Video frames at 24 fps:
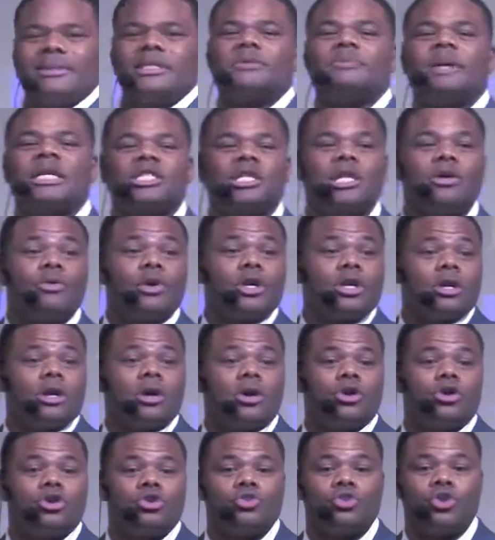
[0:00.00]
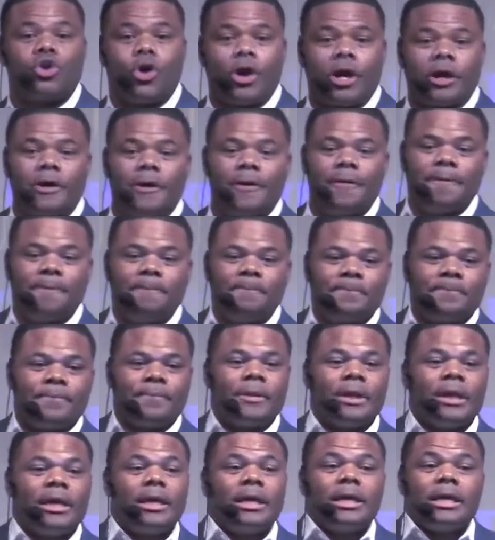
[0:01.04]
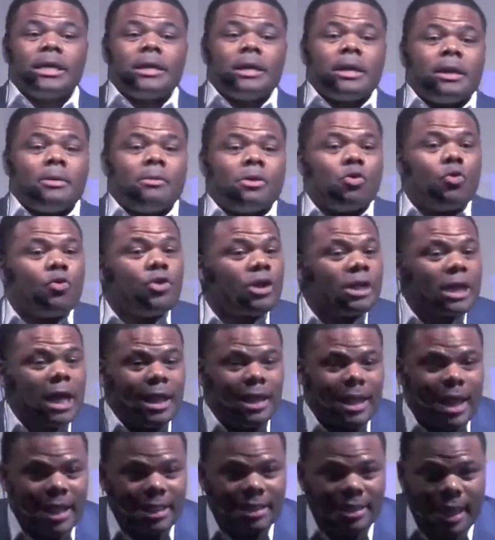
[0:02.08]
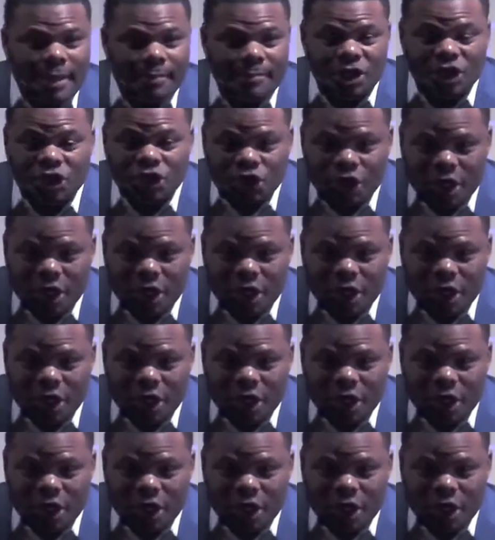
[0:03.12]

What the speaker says: Especially when you go to New York. We're not like that, but